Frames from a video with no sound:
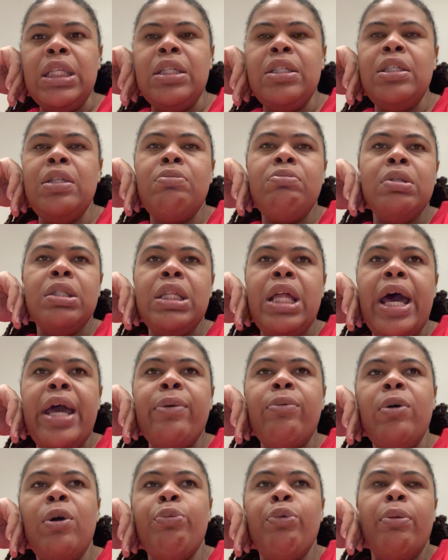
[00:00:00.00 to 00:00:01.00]
And she was
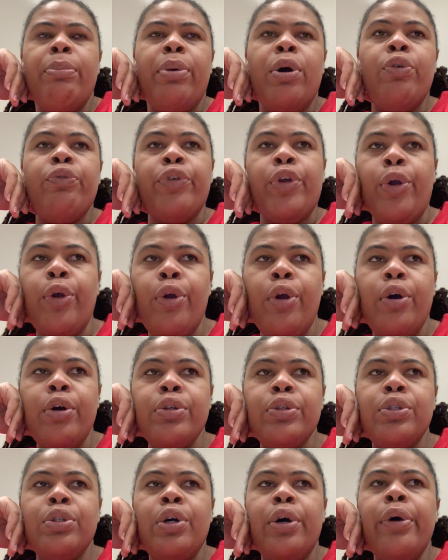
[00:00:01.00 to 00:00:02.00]
like, well, we're both
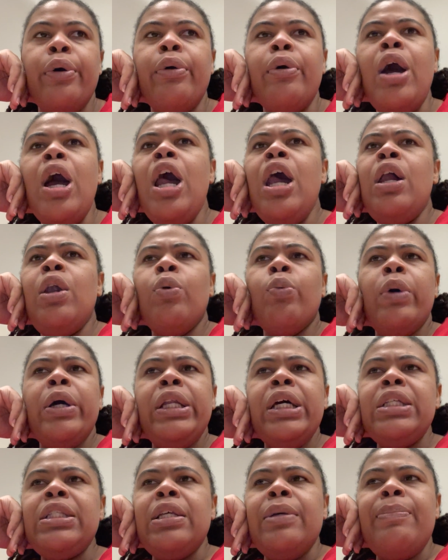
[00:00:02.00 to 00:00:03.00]
girls, so what
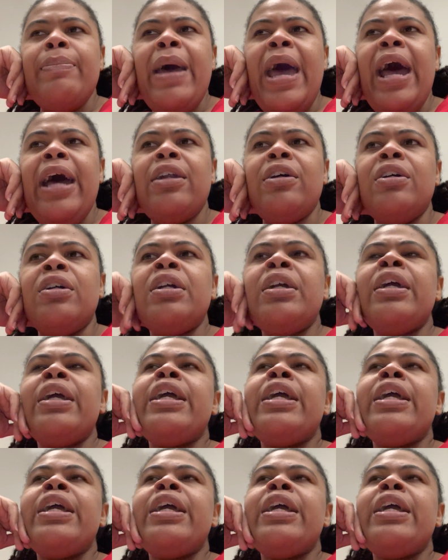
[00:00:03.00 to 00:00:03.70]
does it matter?